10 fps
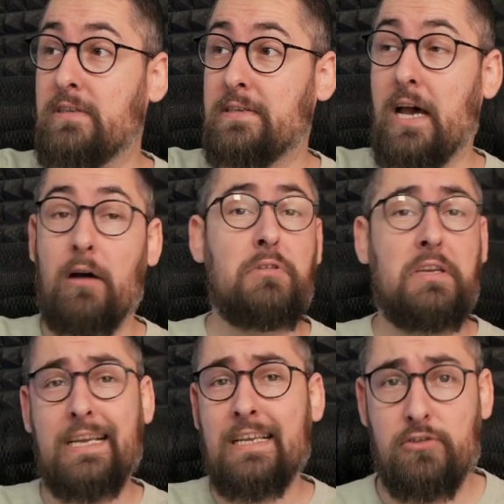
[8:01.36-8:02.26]
sound,
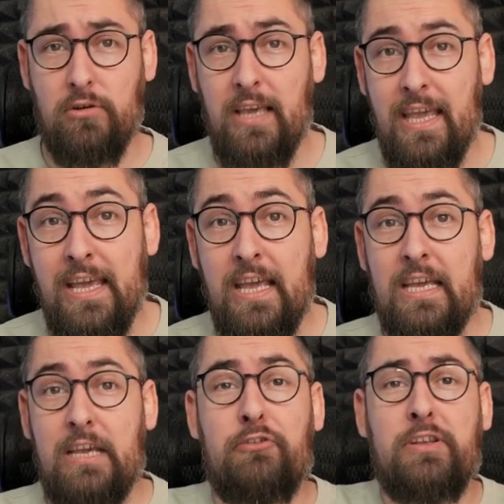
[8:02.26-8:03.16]
it's okay.
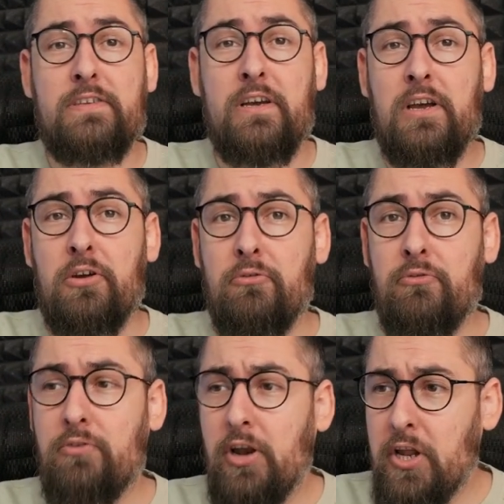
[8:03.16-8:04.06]
If it's a
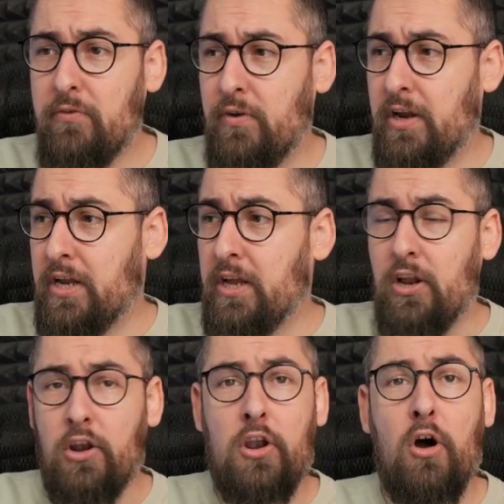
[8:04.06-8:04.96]
very, very
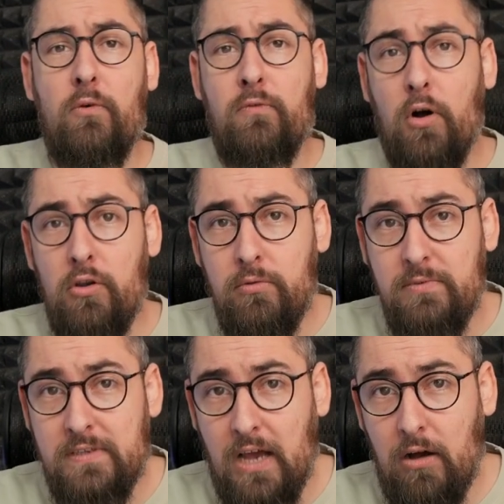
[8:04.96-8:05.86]
low volume
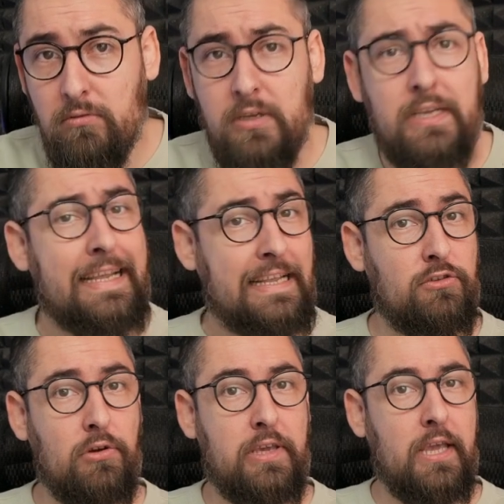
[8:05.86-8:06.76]
sound,
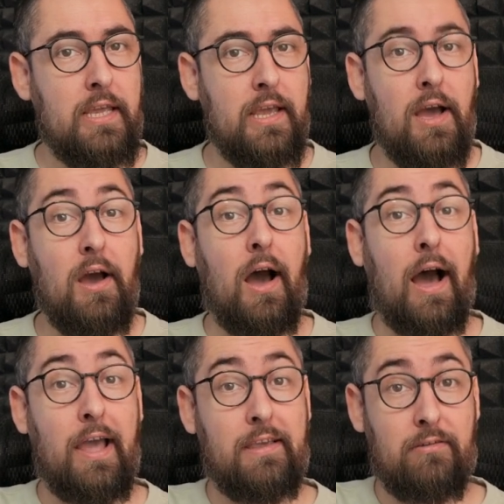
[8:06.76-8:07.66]
it's okay.
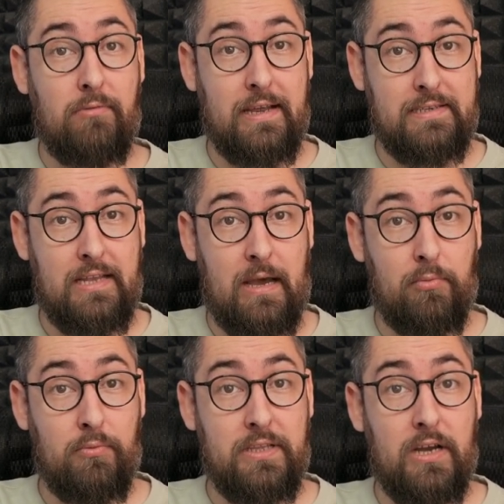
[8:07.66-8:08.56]
I can rise it
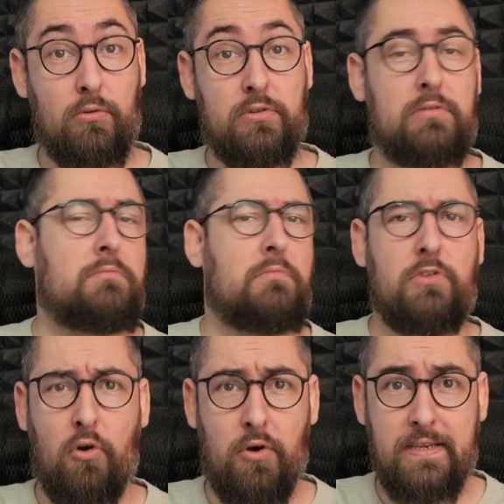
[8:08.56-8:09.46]
up without
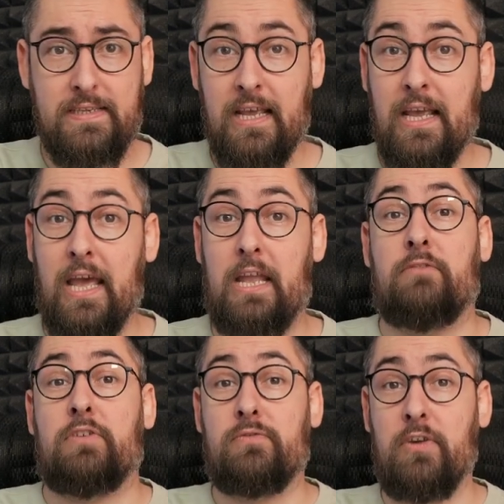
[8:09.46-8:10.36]
noise. And
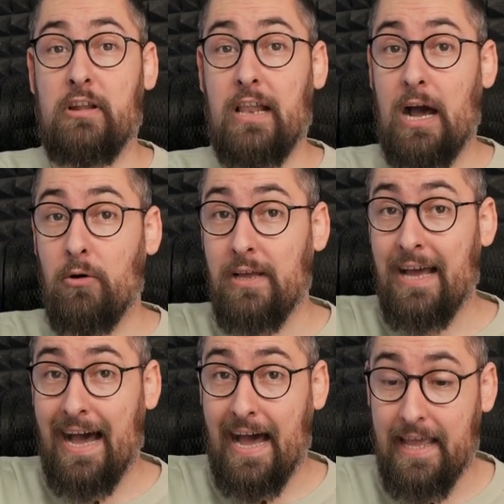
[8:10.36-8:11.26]
if it's very loud,
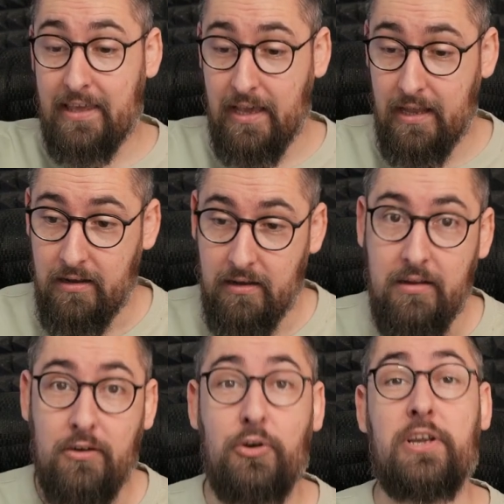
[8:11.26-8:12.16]
I can
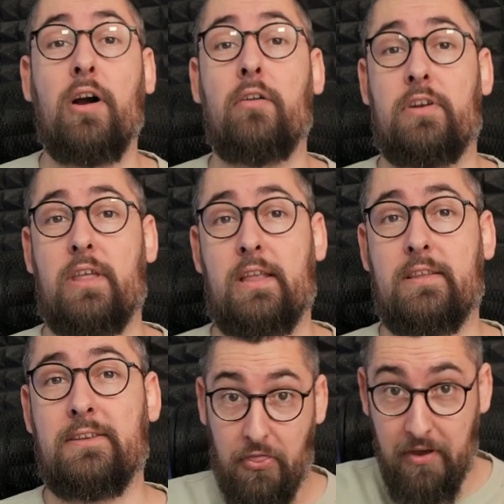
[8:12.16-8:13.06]
recover that.
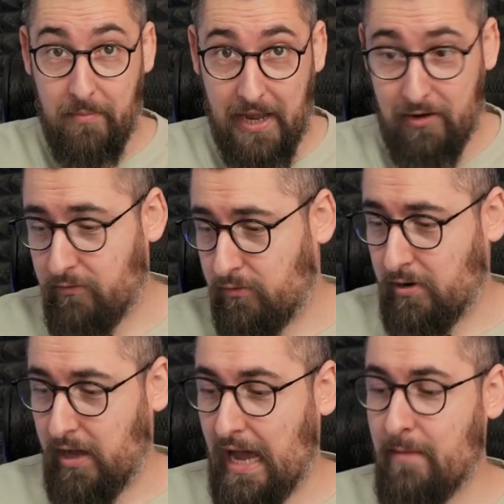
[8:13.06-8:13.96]
The
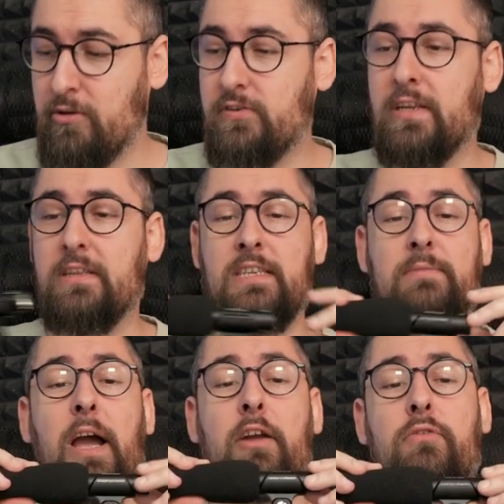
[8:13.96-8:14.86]
microphone. I'm using
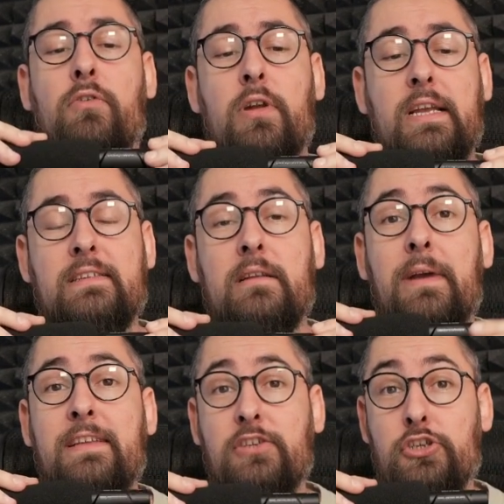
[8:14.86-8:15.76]
this microphone. It's an
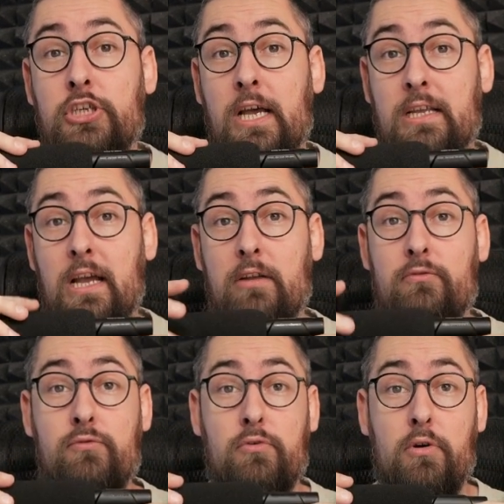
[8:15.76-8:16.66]
amazing shotgun
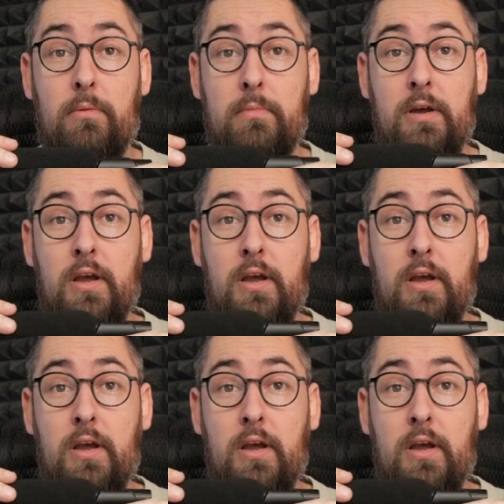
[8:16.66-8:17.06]
from